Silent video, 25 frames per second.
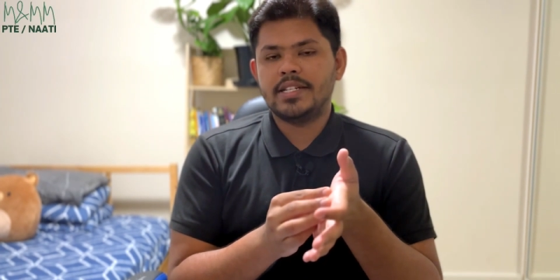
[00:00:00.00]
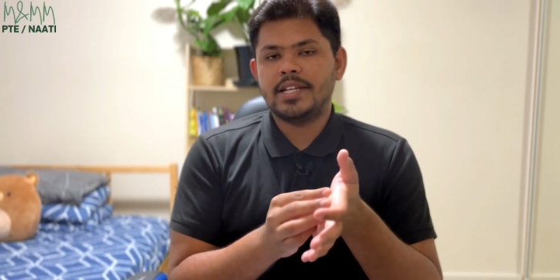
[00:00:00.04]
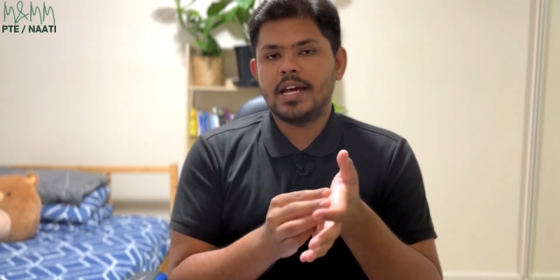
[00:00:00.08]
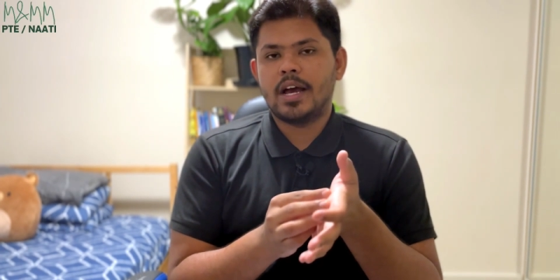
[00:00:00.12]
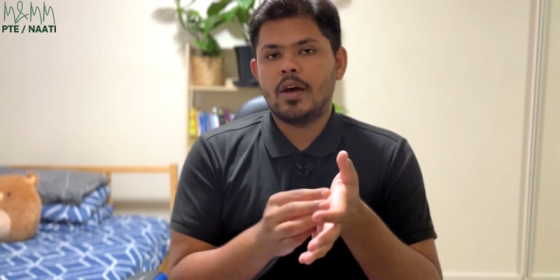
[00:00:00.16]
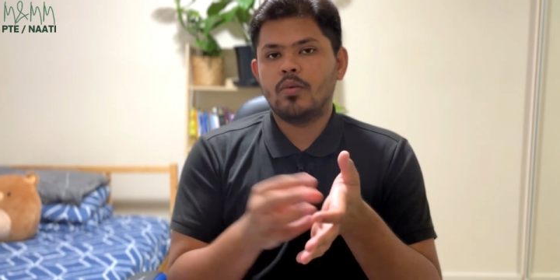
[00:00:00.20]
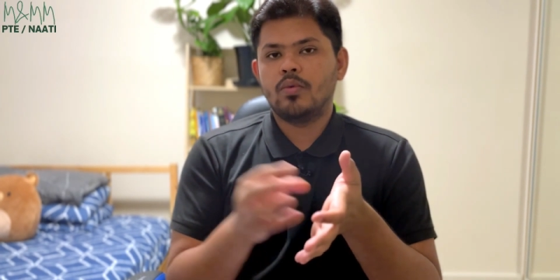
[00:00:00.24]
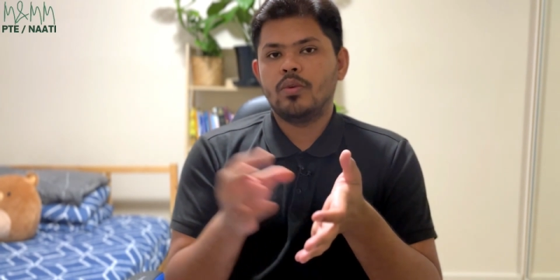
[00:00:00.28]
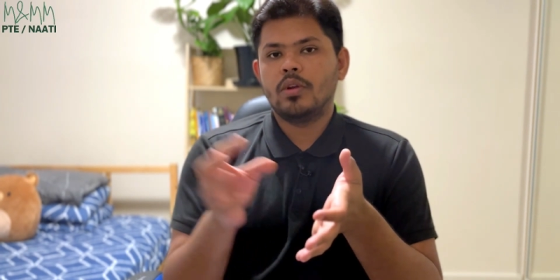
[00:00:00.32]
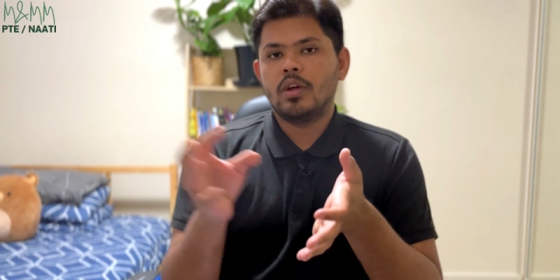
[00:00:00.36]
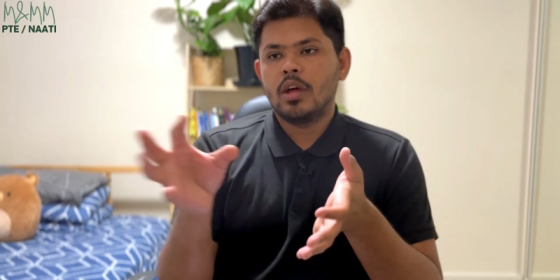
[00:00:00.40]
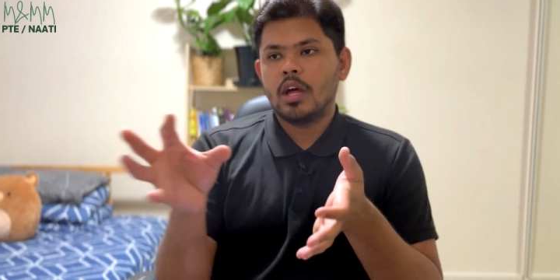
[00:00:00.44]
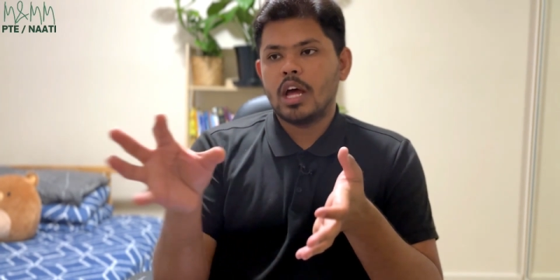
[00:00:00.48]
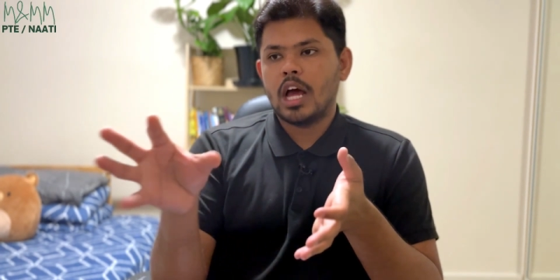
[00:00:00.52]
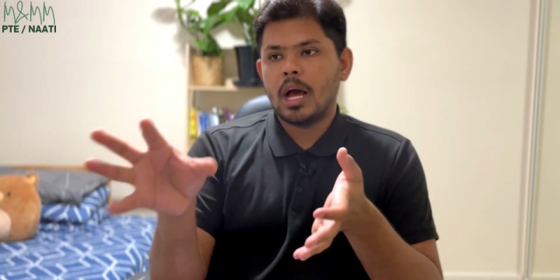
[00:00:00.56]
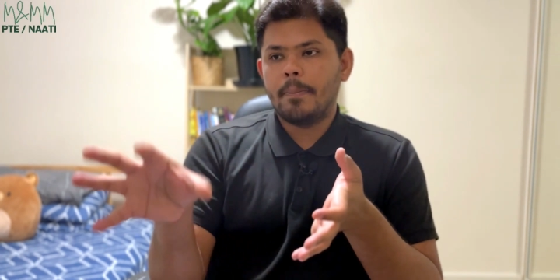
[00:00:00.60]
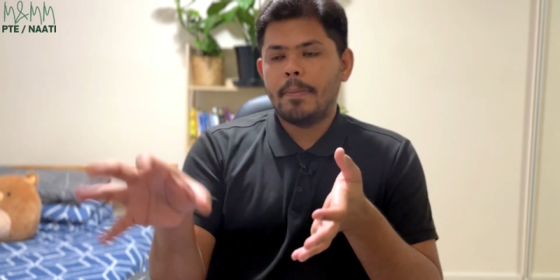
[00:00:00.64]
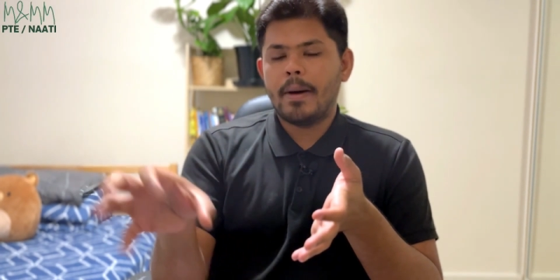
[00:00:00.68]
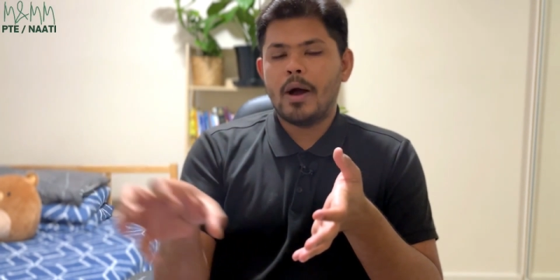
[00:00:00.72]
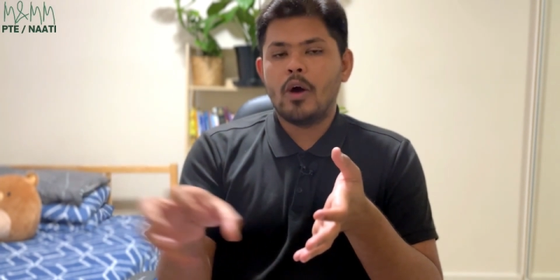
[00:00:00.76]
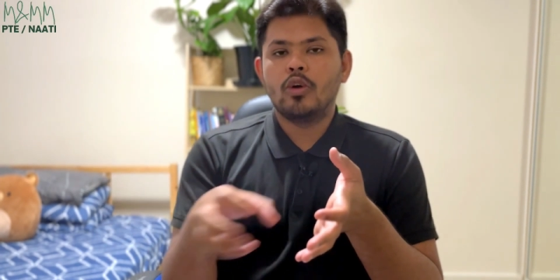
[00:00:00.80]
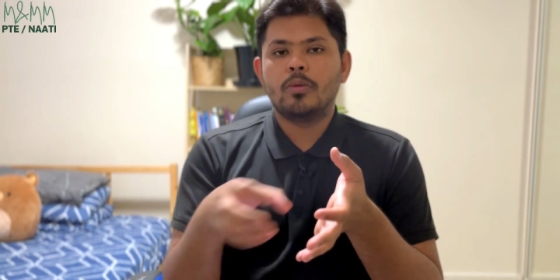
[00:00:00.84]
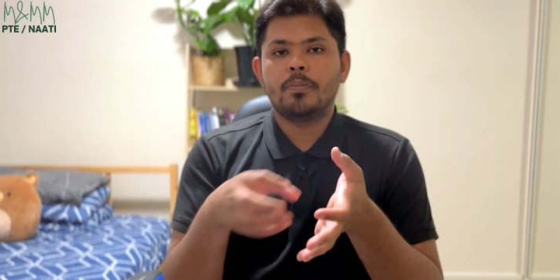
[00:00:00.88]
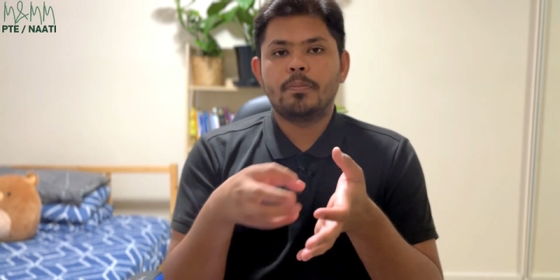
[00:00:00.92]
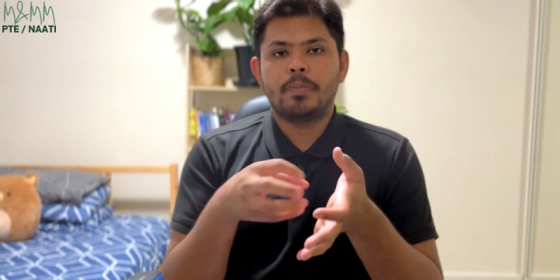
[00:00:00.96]
down
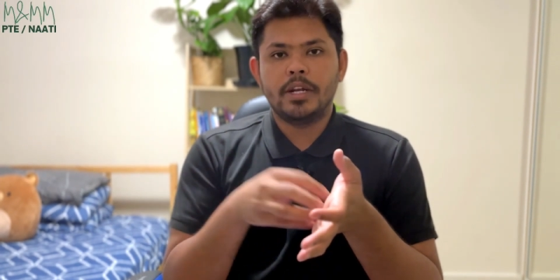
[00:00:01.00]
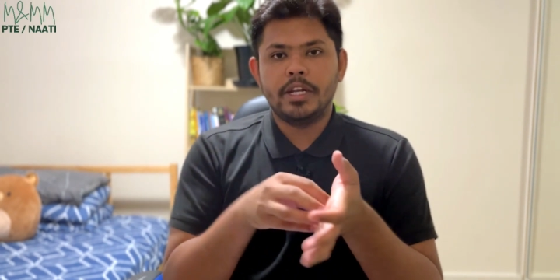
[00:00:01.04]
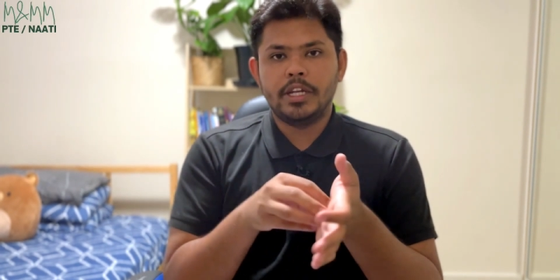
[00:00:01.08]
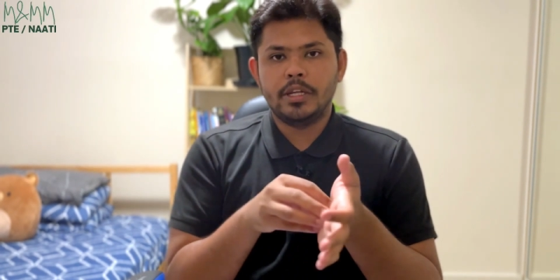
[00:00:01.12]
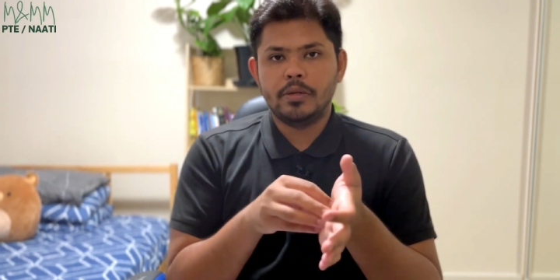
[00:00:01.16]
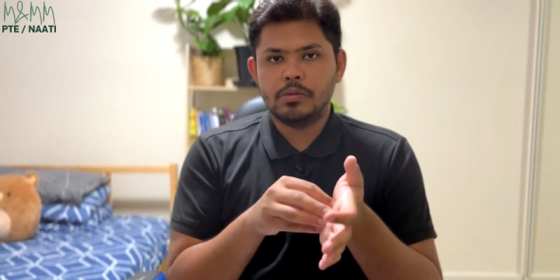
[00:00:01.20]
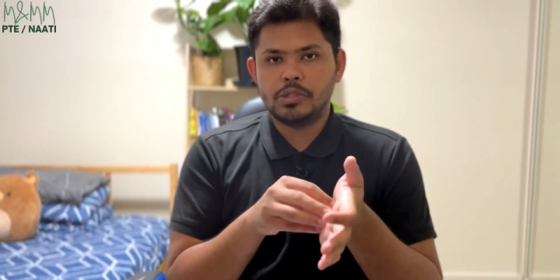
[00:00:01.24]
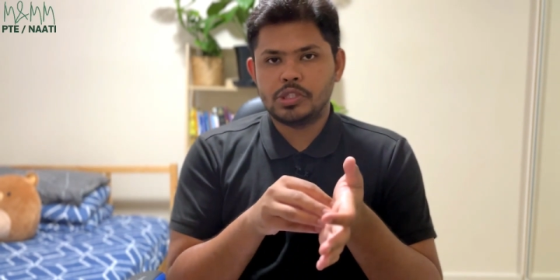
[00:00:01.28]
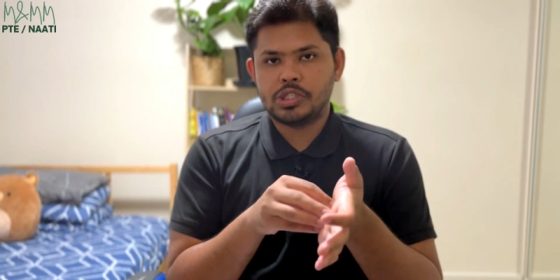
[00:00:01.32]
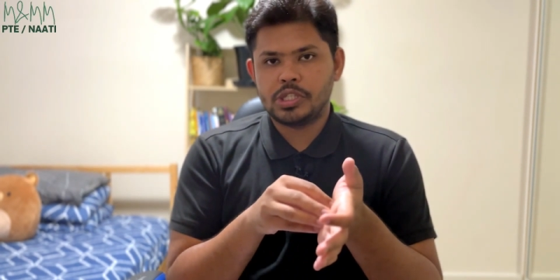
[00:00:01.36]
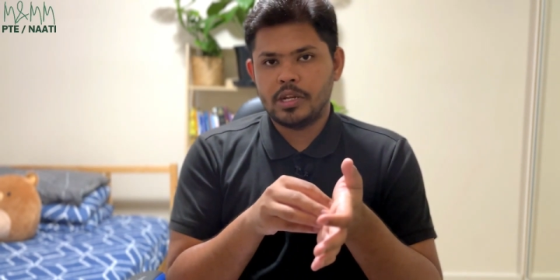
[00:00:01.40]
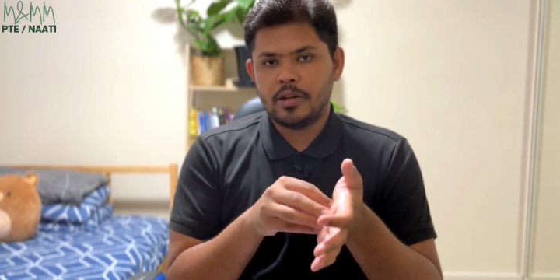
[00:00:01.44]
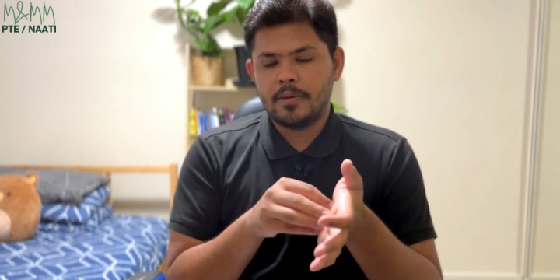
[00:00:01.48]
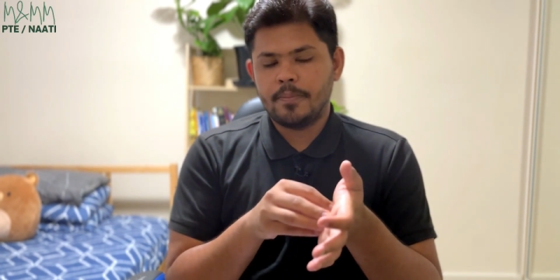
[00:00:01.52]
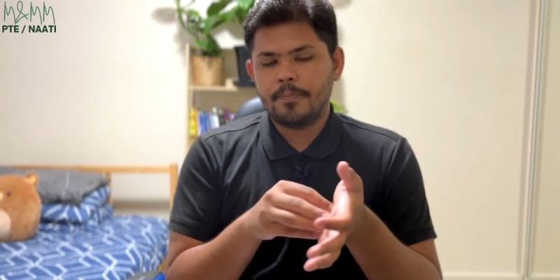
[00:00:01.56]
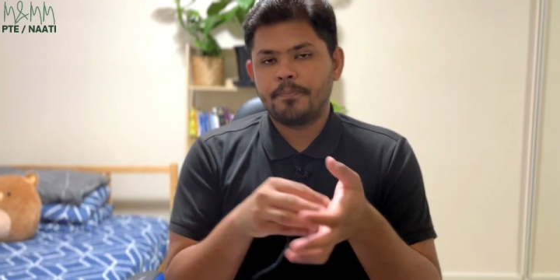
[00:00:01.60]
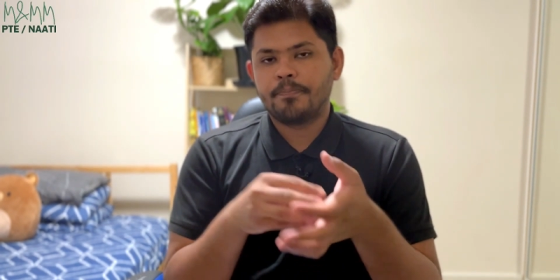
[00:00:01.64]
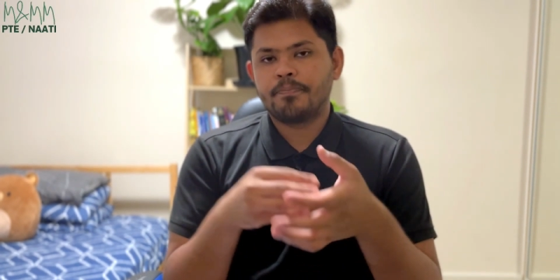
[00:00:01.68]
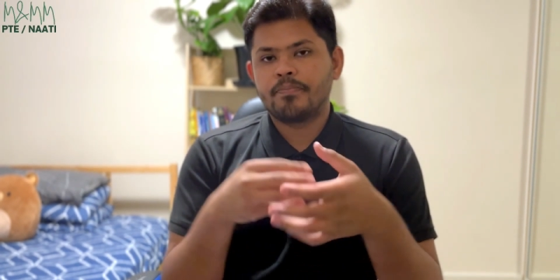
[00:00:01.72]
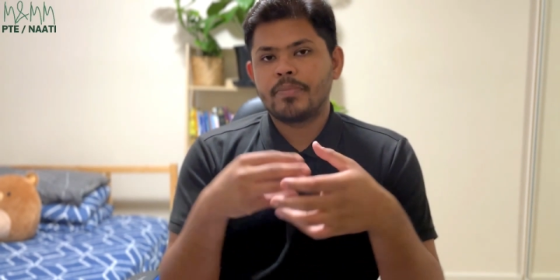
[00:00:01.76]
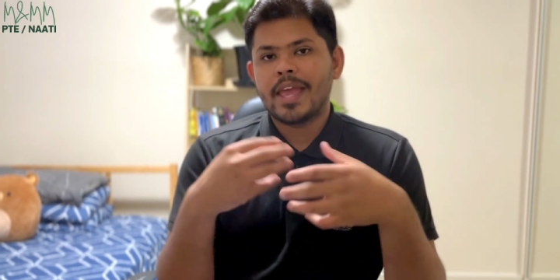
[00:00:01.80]
about pollution?